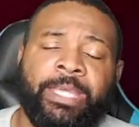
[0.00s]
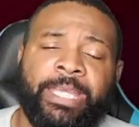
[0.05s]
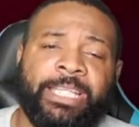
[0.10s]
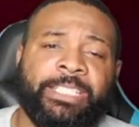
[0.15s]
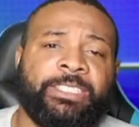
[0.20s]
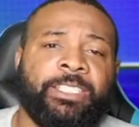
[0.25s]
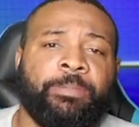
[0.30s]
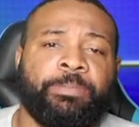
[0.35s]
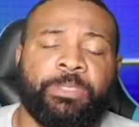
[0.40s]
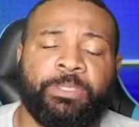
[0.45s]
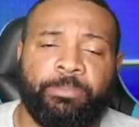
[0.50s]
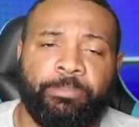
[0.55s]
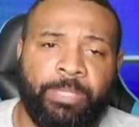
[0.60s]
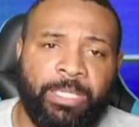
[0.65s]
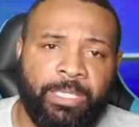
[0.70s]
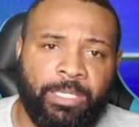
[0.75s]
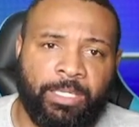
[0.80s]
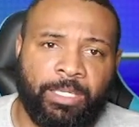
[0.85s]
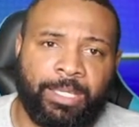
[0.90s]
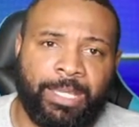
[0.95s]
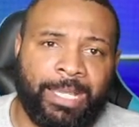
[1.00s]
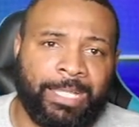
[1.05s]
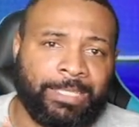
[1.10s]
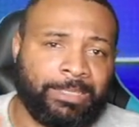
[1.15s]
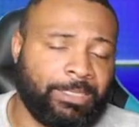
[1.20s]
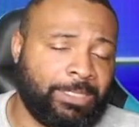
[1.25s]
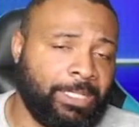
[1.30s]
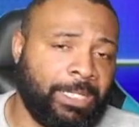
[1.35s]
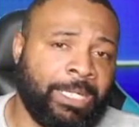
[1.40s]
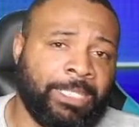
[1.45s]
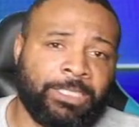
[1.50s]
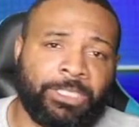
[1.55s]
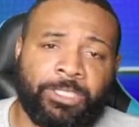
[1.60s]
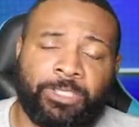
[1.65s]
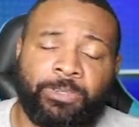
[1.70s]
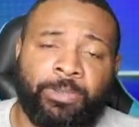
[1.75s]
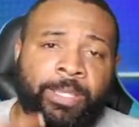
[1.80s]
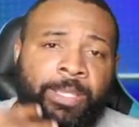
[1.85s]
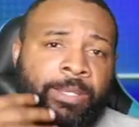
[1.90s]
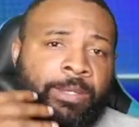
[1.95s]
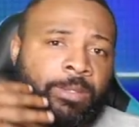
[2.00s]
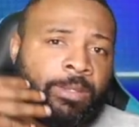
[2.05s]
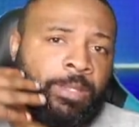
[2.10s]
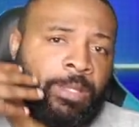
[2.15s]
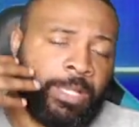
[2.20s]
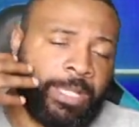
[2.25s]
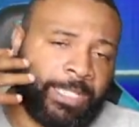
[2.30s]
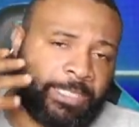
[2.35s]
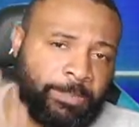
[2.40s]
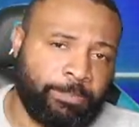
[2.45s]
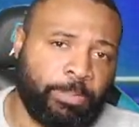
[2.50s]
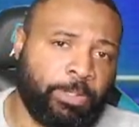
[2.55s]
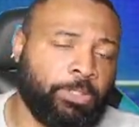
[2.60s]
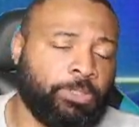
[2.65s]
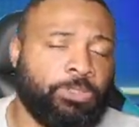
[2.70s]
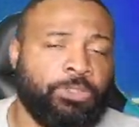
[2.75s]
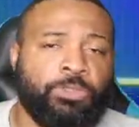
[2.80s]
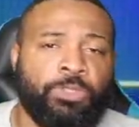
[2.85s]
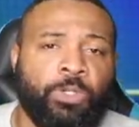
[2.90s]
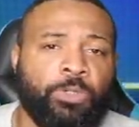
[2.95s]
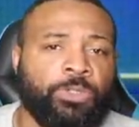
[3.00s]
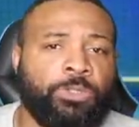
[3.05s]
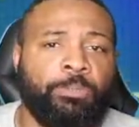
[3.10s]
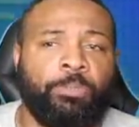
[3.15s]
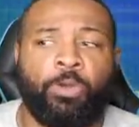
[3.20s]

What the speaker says: It's up to me as a content creator, as a person who knows the